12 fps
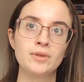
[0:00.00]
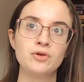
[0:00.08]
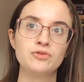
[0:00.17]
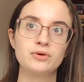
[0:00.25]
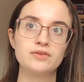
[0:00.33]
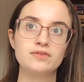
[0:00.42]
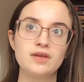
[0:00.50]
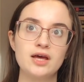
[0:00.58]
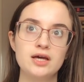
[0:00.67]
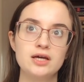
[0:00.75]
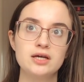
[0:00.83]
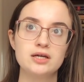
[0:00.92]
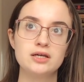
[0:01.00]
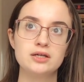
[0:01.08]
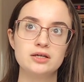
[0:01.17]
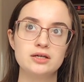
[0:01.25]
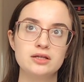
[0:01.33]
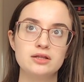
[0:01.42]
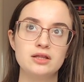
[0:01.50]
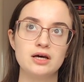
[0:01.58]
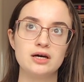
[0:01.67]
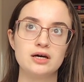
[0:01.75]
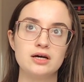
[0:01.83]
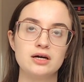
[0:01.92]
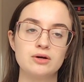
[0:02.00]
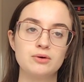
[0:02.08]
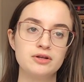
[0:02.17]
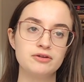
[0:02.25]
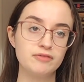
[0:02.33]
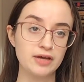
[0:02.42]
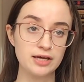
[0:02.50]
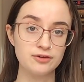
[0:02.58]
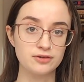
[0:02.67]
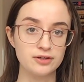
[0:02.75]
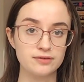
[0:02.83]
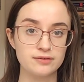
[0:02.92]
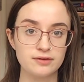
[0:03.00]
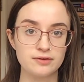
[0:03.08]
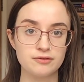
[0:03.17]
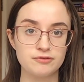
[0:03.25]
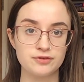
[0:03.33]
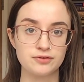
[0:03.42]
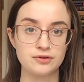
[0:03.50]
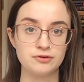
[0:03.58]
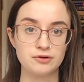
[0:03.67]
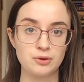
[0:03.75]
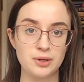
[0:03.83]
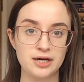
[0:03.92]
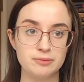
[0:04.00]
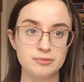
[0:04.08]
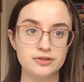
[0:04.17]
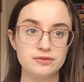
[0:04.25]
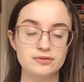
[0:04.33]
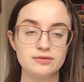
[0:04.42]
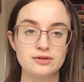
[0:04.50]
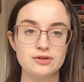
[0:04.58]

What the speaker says: So I'd say the qualifications and the physical requirements